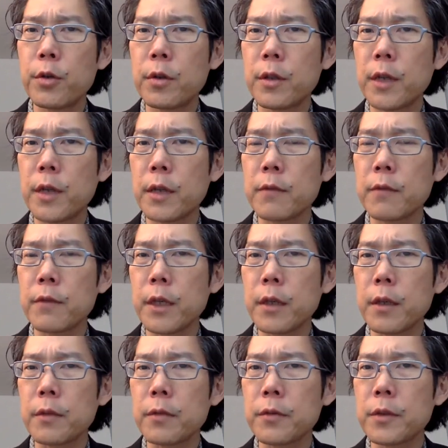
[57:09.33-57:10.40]
to get
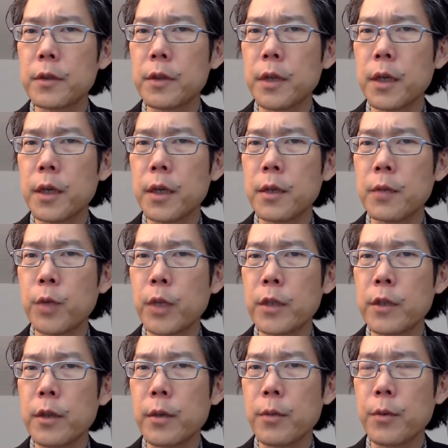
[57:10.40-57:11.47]
involved in ways
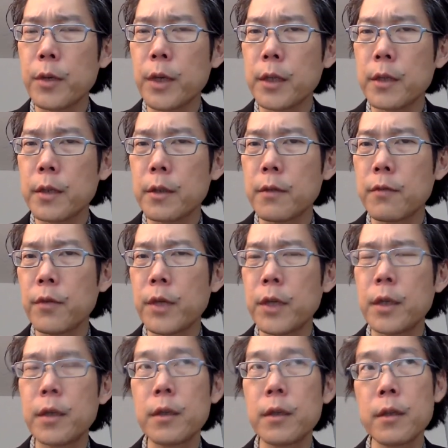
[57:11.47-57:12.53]
that are productive
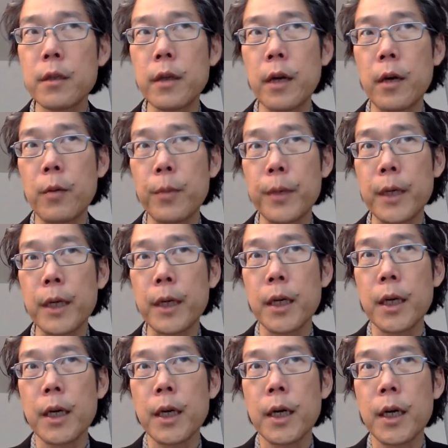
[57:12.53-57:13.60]
in helping.
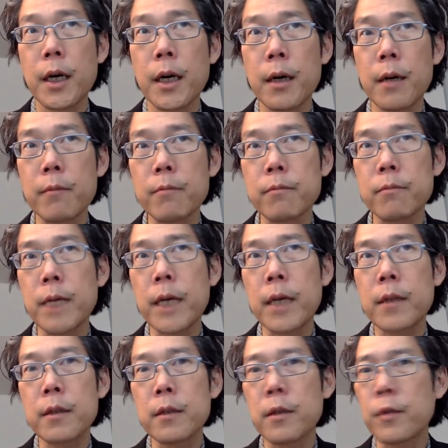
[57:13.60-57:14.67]

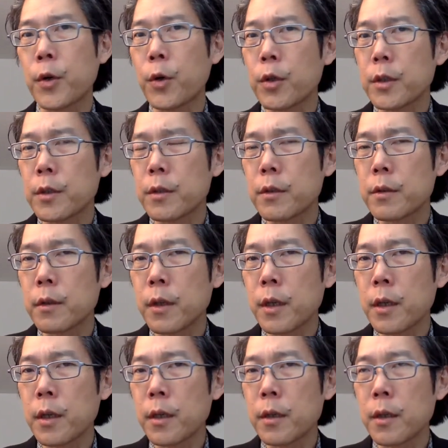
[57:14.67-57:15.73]
And of course,
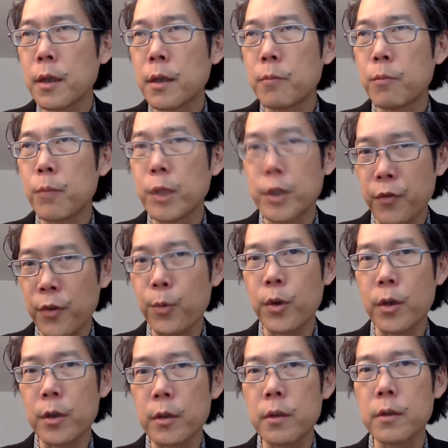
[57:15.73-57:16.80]
in much of the
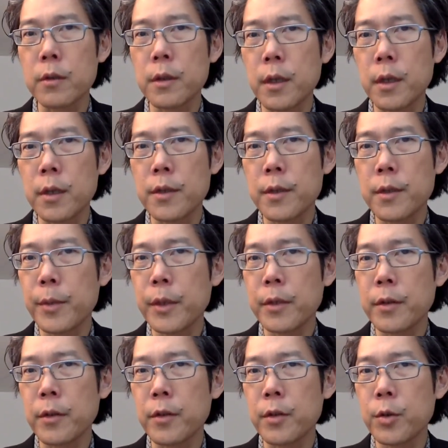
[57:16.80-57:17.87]
world, siblings
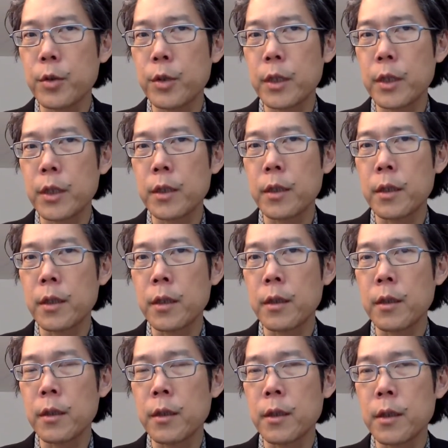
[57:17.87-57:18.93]
are doing
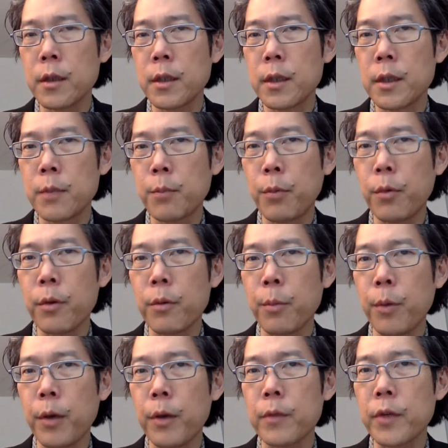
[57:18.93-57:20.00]
an important
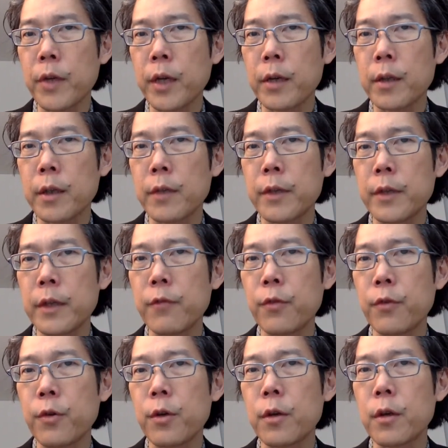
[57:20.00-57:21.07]
part of the caregiving
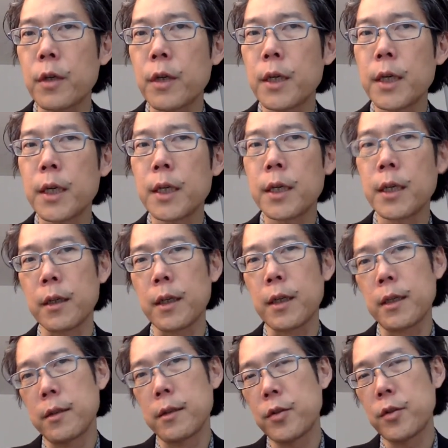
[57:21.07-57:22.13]
for young
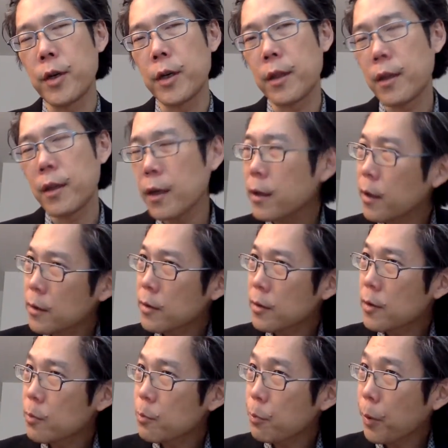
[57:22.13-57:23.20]
kids. So I think
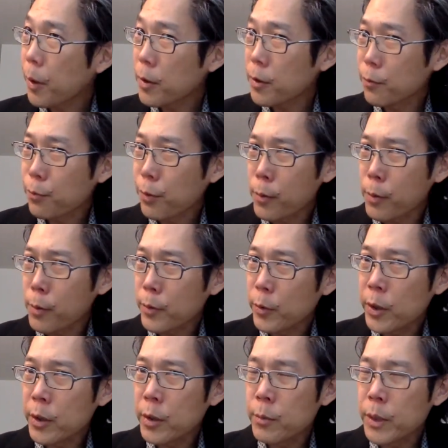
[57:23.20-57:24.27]
that's part of probably what
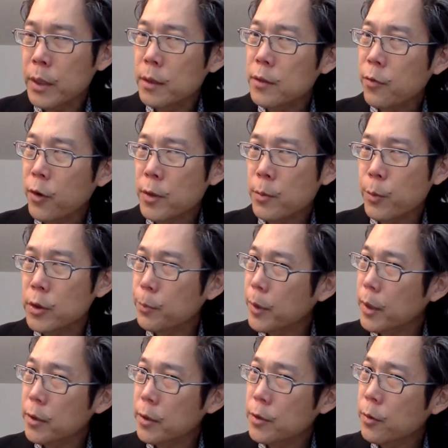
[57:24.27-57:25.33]
you mean as far as
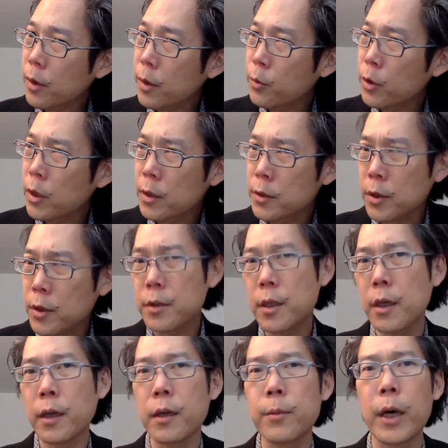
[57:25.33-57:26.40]
multipliers, so that we're not just
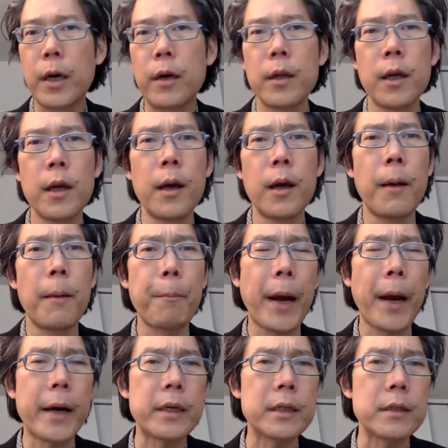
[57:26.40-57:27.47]
thinking about
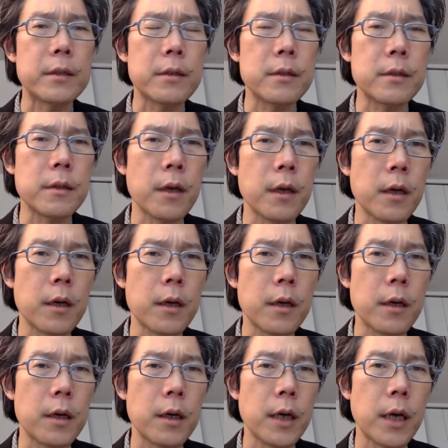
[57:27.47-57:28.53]
parents
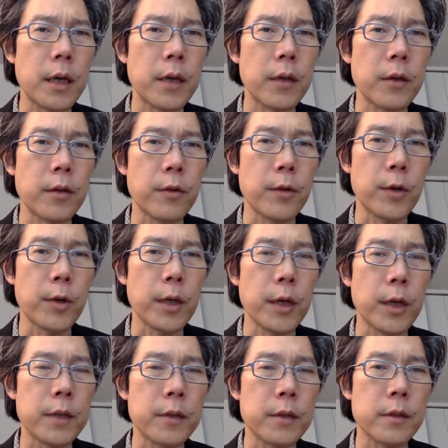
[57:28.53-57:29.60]
and their role
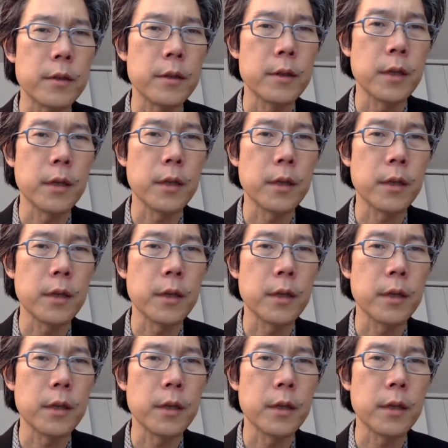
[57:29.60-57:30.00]
as adults.